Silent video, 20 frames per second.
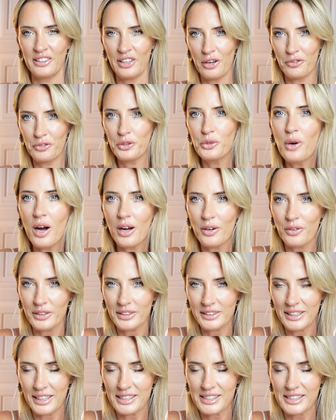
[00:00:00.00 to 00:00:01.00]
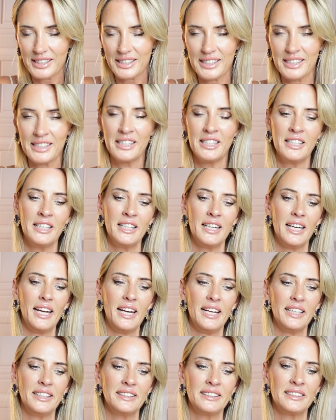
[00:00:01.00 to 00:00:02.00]
you have 200 guests.
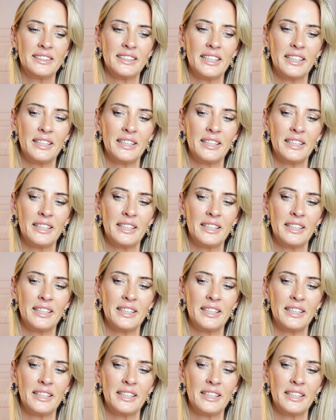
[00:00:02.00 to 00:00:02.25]
And